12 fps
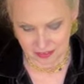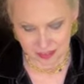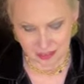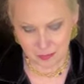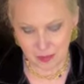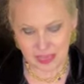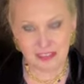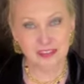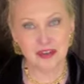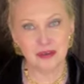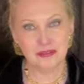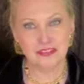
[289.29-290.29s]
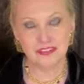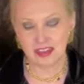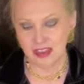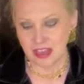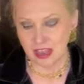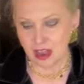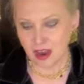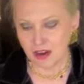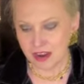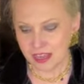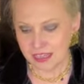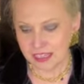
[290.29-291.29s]
The base notes are
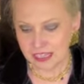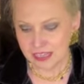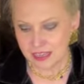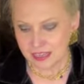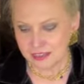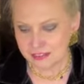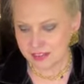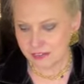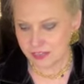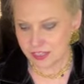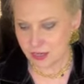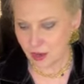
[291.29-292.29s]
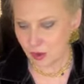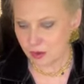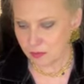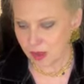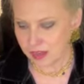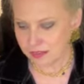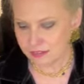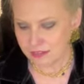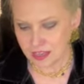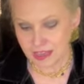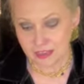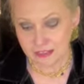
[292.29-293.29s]
honey, civet, oak moss,
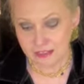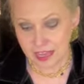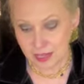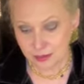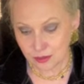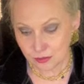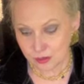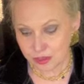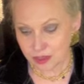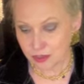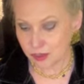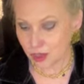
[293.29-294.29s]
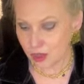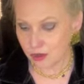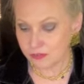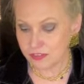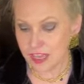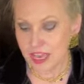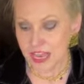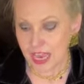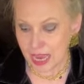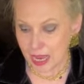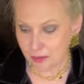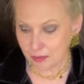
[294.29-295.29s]
sandalwood, cloves,
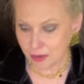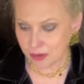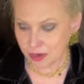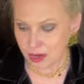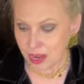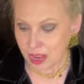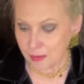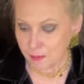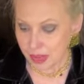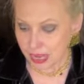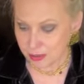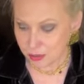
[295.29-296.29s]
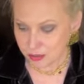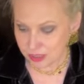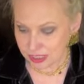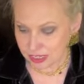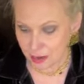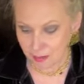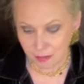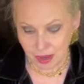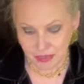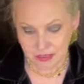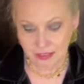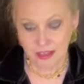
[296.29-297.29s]
amber, patchouli,
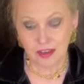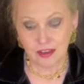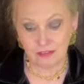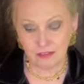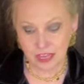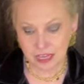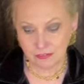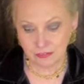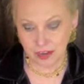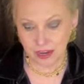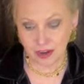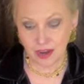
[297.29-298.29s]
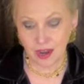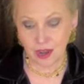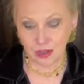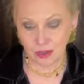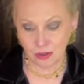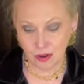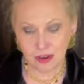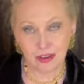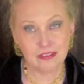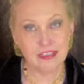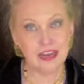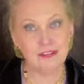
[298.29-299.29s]
musk, vetiver,
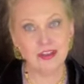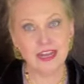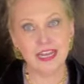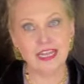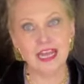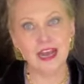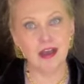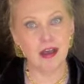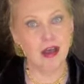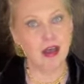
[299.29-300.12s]
laurels, and vanilla.